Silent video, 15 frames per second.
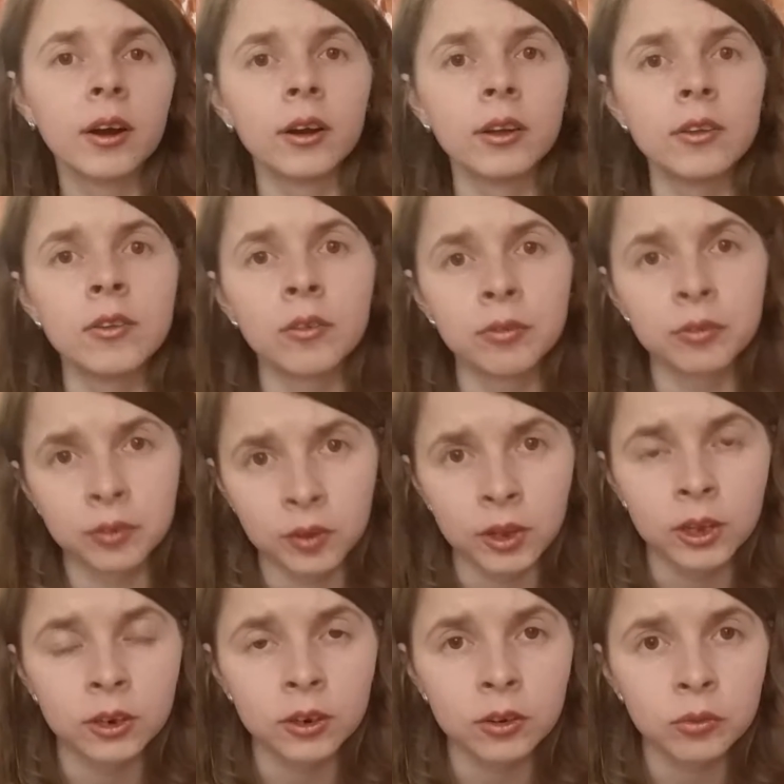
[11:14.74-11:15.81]
is a
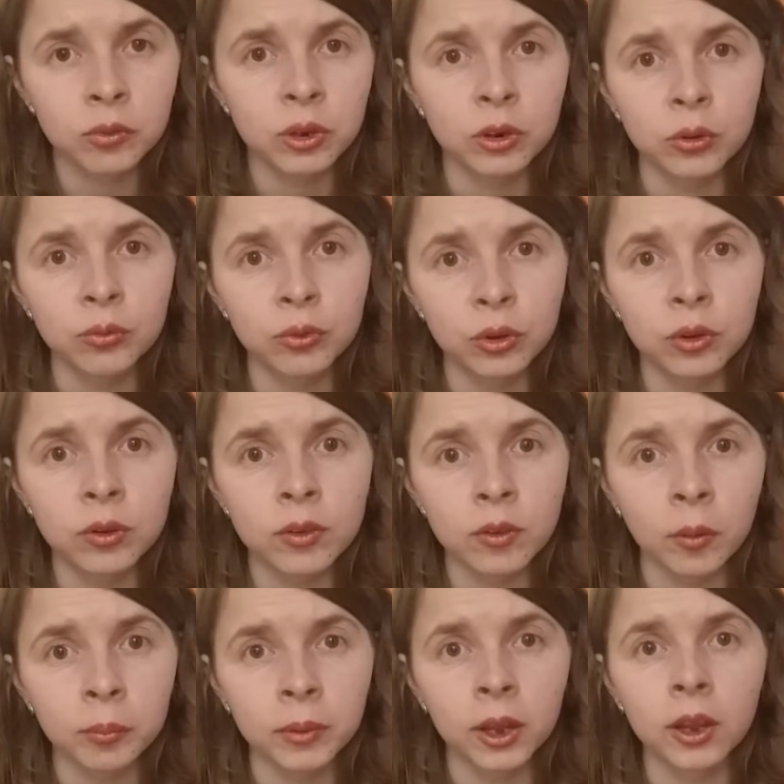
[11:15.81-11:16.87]
fear of doing
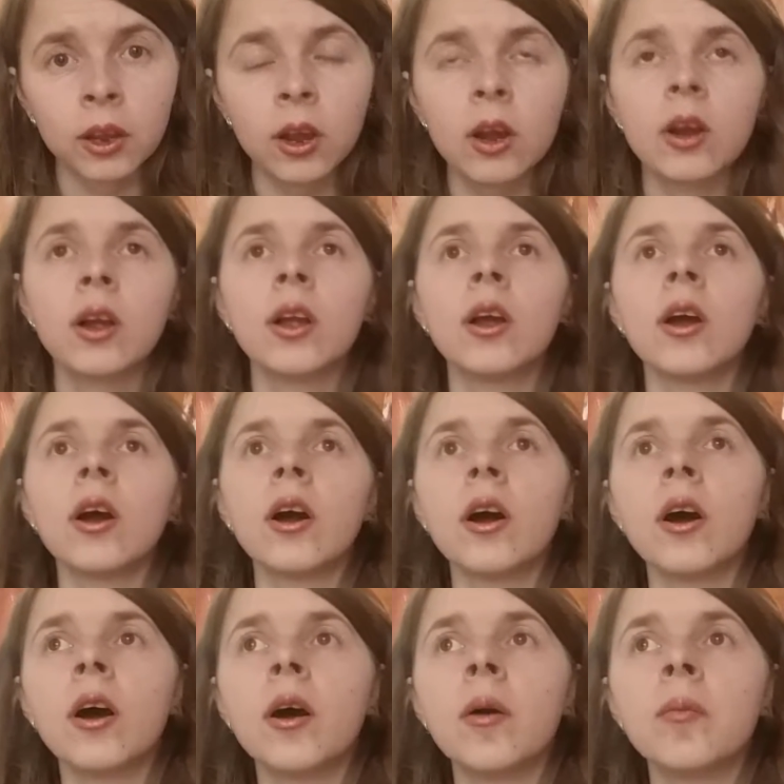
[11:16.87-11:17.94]
something
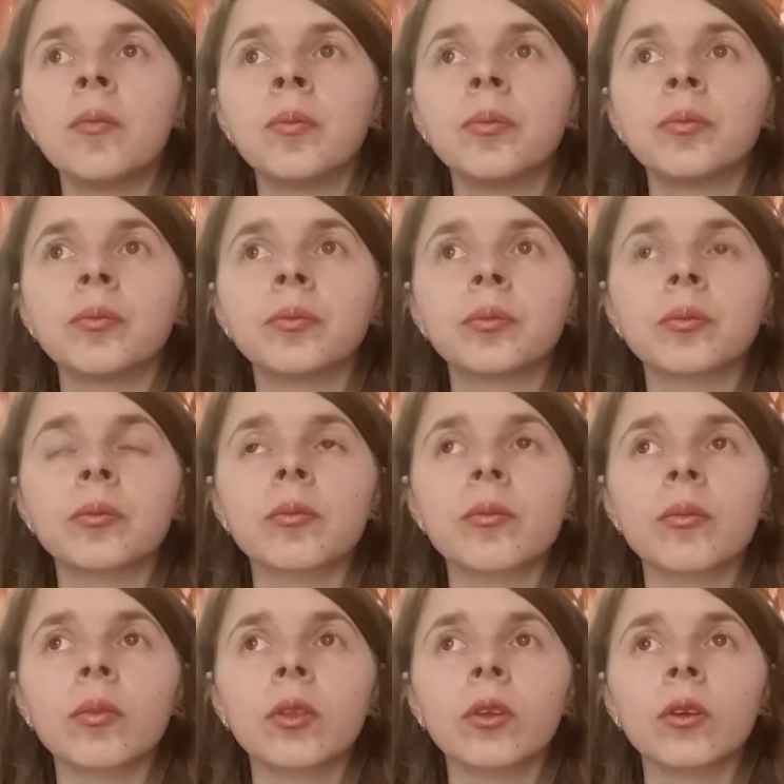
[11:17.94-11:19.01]
or
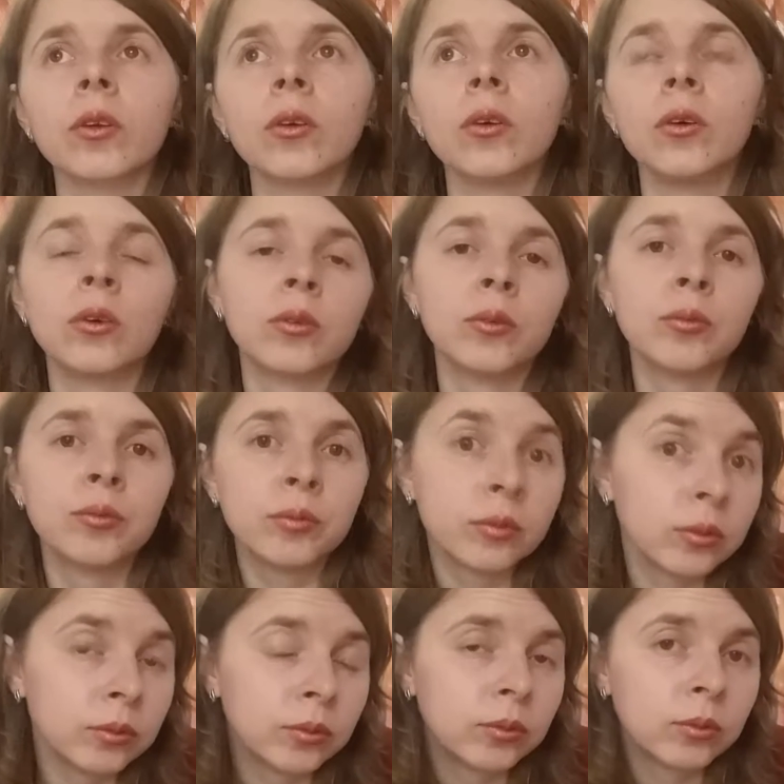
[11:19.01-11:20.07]
of
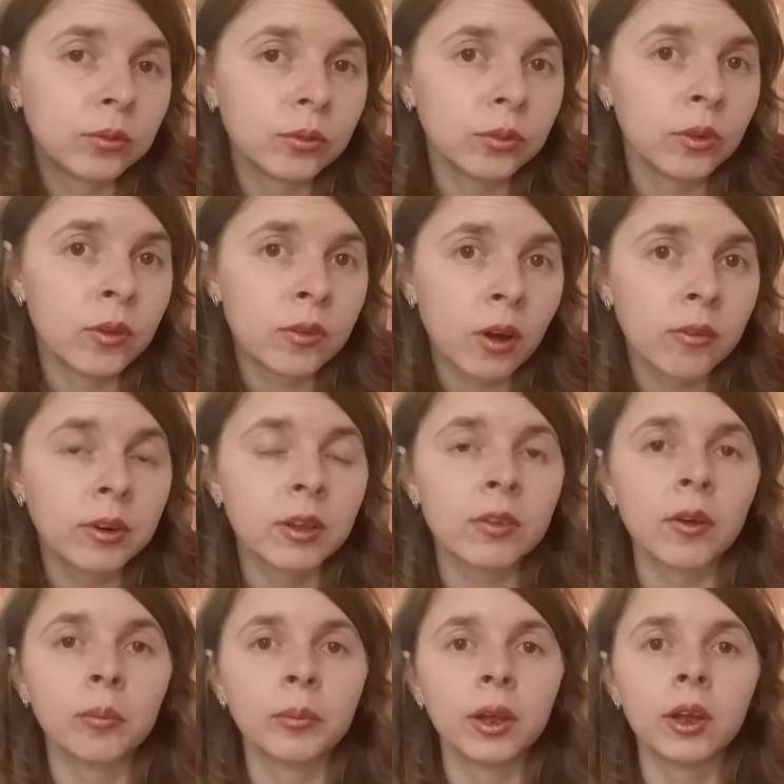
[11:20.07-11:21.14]
discovering
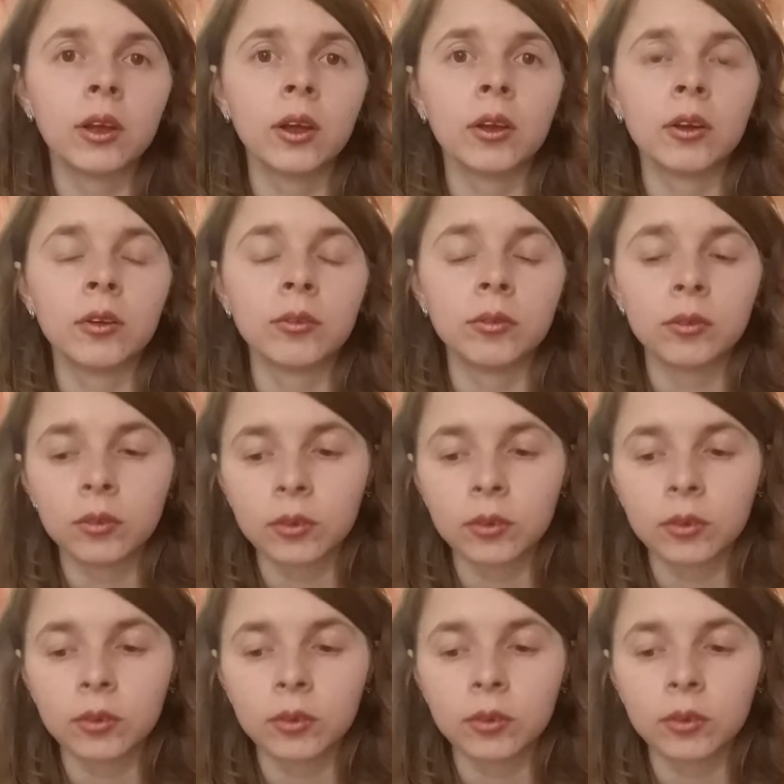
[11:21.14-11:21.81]
something,